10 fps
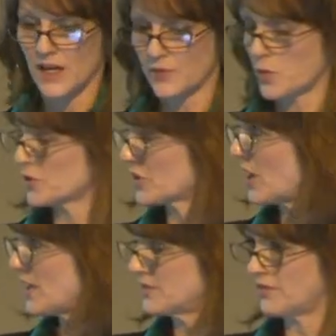Of course,
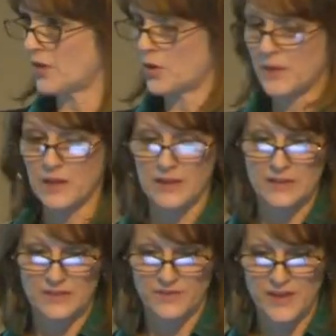cotton farming
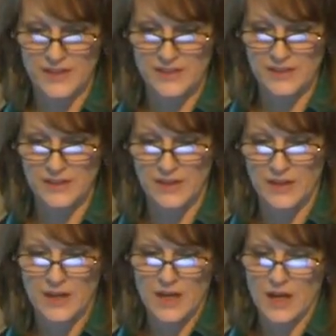is affected,
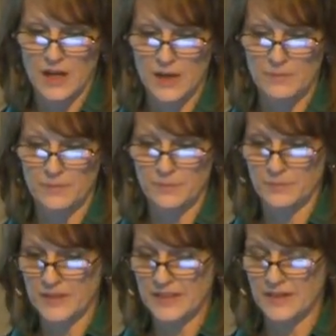
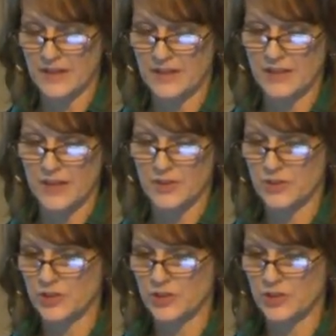um, but an, another